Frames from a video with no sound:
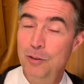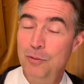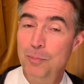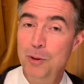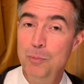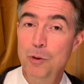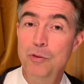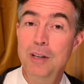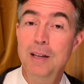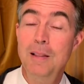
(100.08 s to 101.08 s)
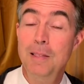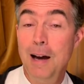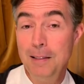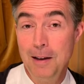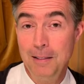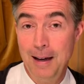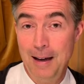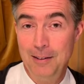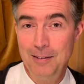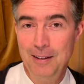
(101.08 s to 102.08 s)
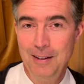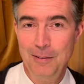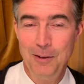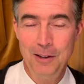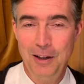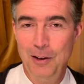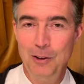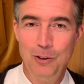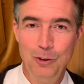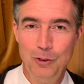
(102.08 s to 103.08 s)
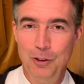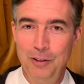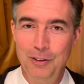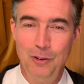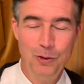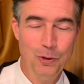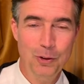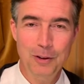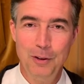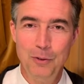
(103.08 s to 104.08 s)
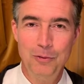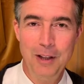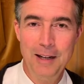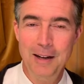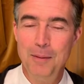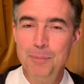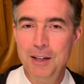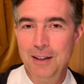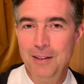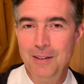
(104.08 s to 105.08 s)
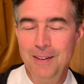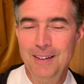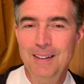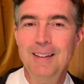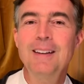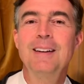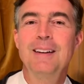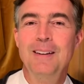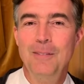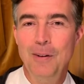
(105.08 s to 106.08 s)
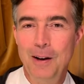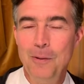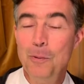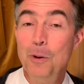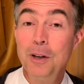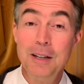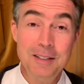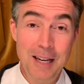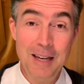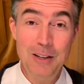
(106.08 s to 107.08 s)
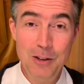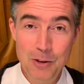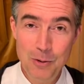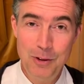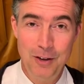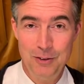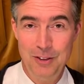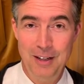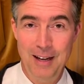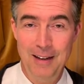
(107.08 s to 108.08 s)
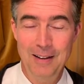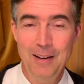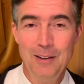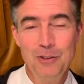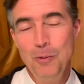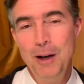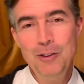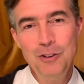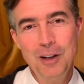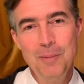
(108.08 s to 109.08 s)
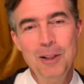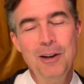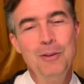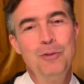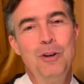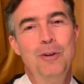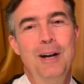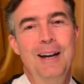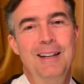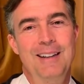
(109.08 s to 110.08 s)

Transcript: it from the movie La La Land, where the characters took this short little flight up the hill. Well, we're going to take you there today, so why don't you come along for a ride?